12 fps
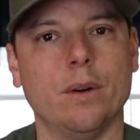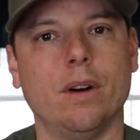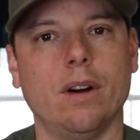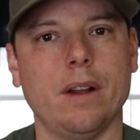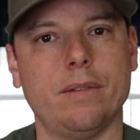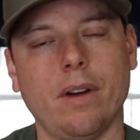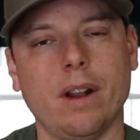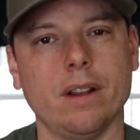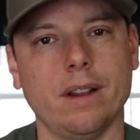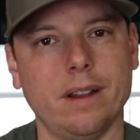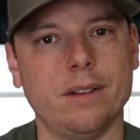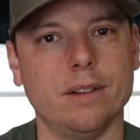Well, I
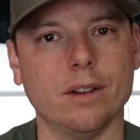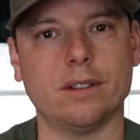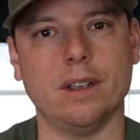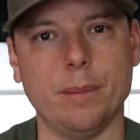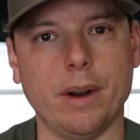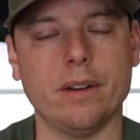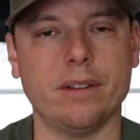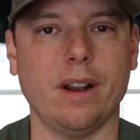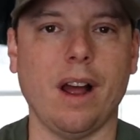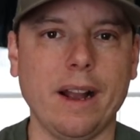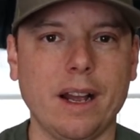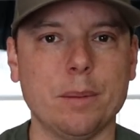finally looked in the mirror and
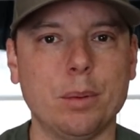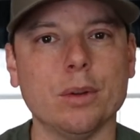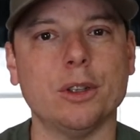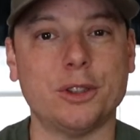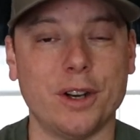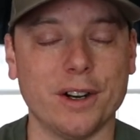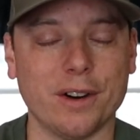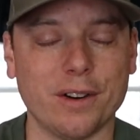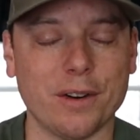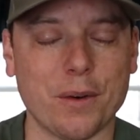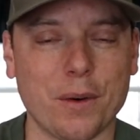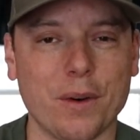said, I got to pull the
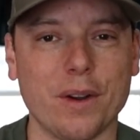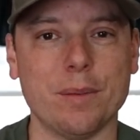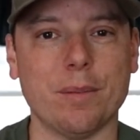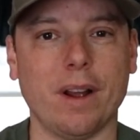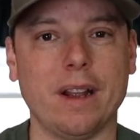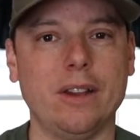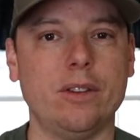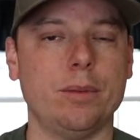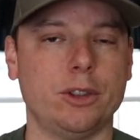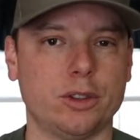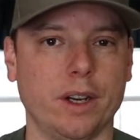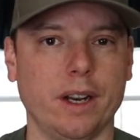trigger on my
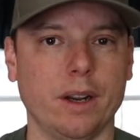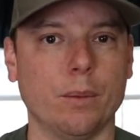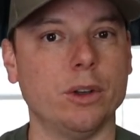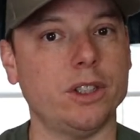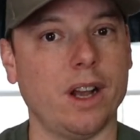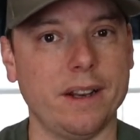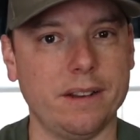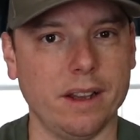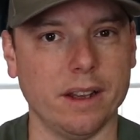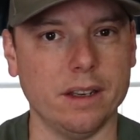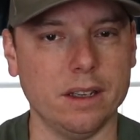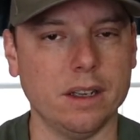instrument training, which I
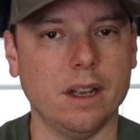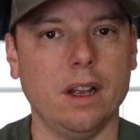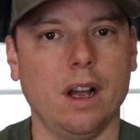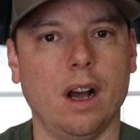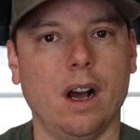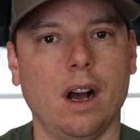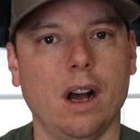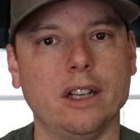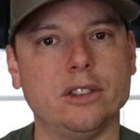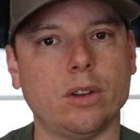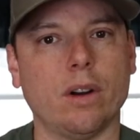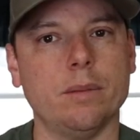did. Uh,
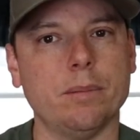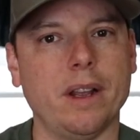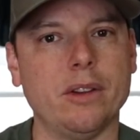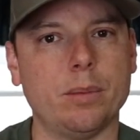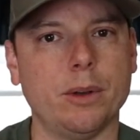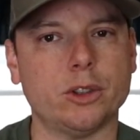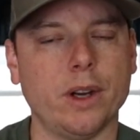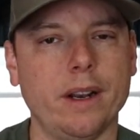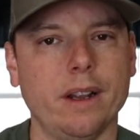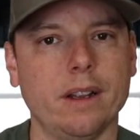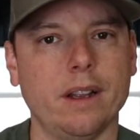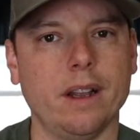I started my instrument
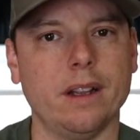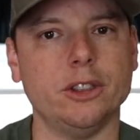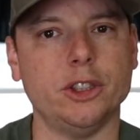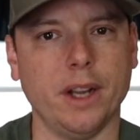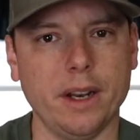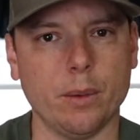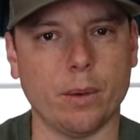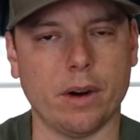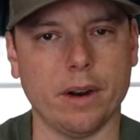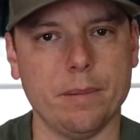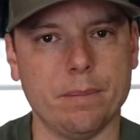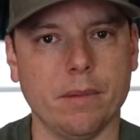training in
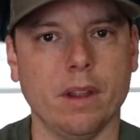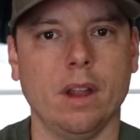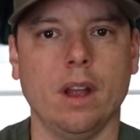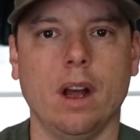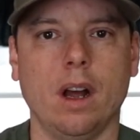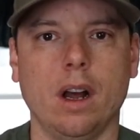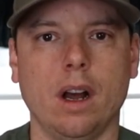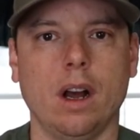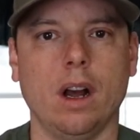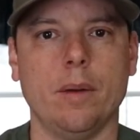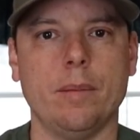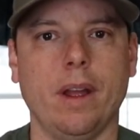January,
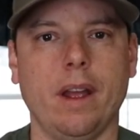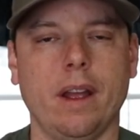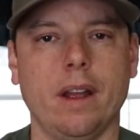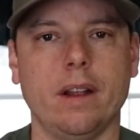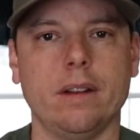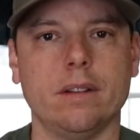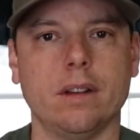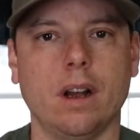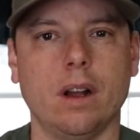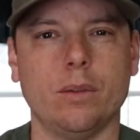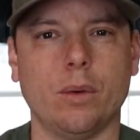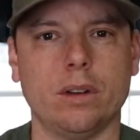um, and
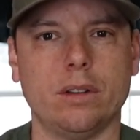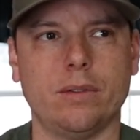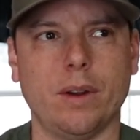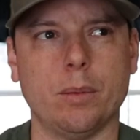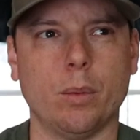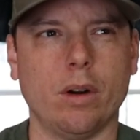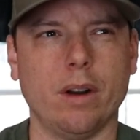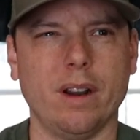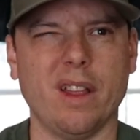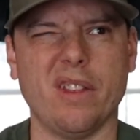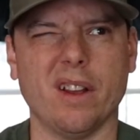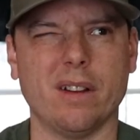uh, we're
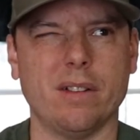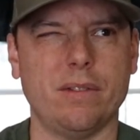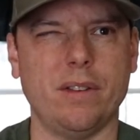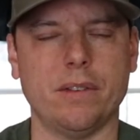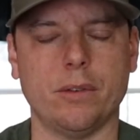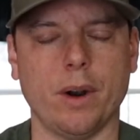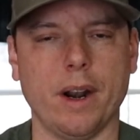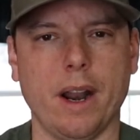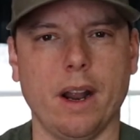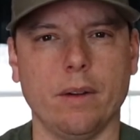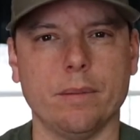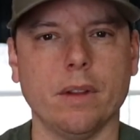February, I think, fifth right
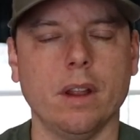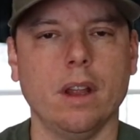now.